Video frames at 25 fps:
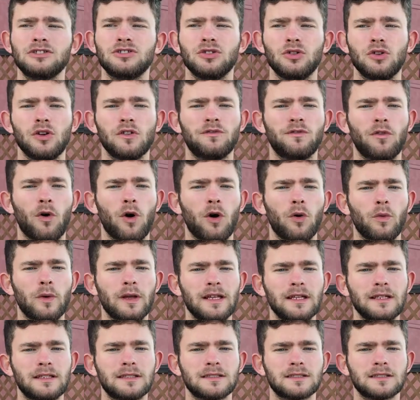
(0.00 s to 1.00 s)
2 to 4
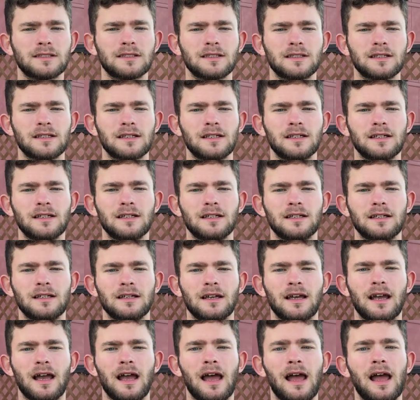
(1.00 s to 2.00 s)
weeks
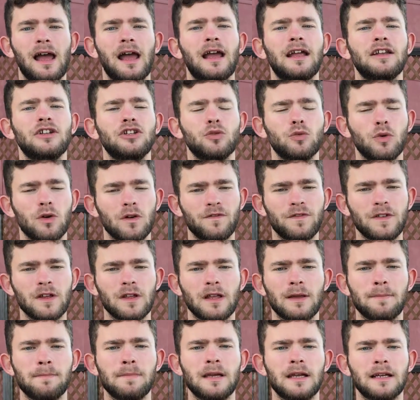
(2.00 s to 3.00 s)
and you will
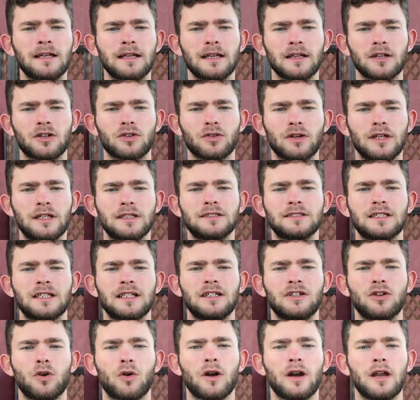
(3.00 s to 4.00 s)
feel a big increase
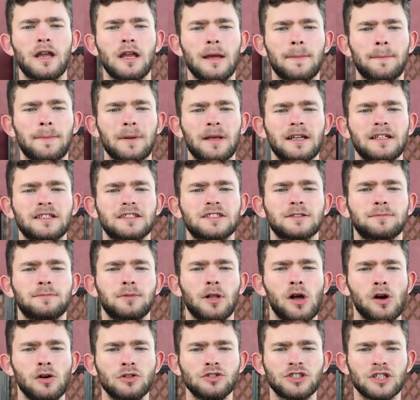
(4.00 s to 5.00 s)
in your hip
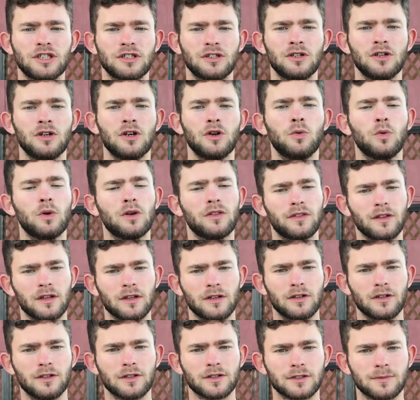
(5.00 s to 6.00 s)
explosion
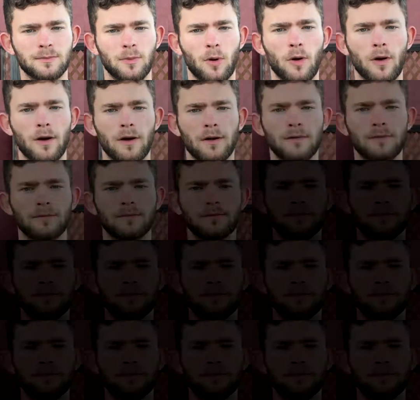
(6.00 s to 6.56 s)
within your sport.